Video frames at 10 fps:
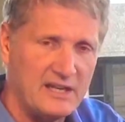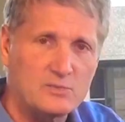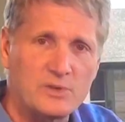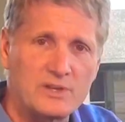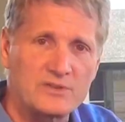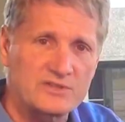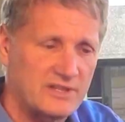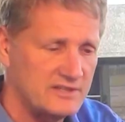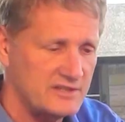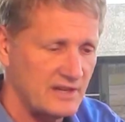each one of your
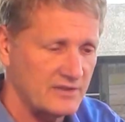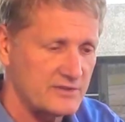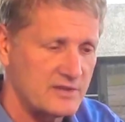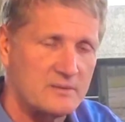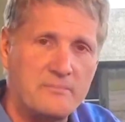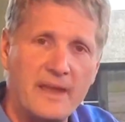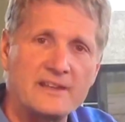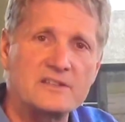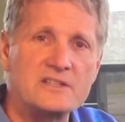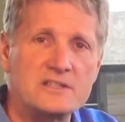skin cells that
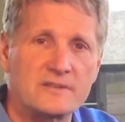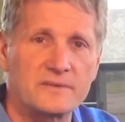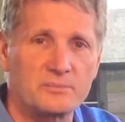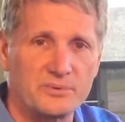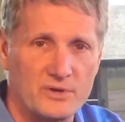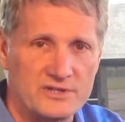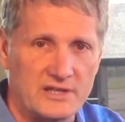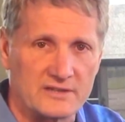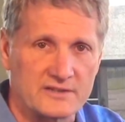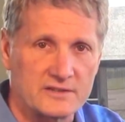makes these different
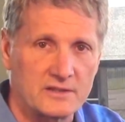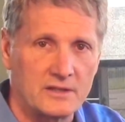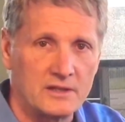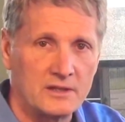proteins.